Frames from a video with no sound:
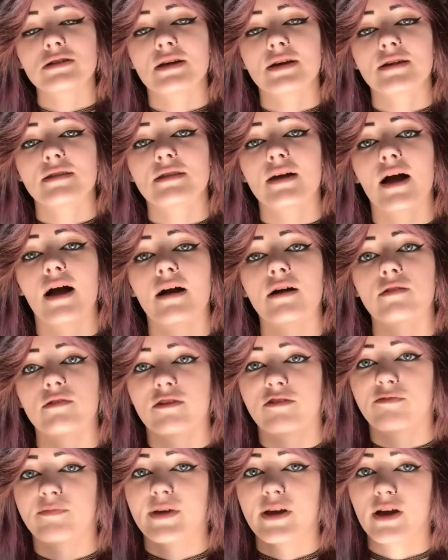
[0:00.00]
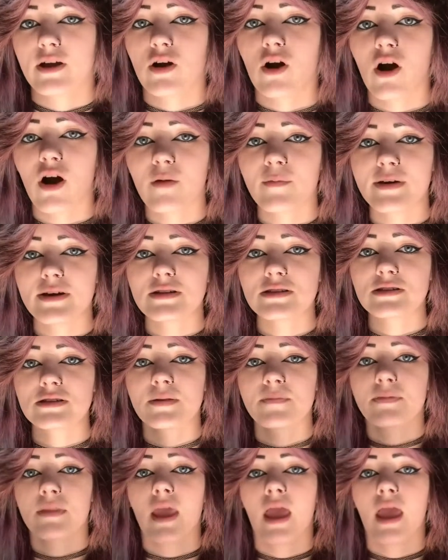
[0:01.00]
like that, leave me a comment.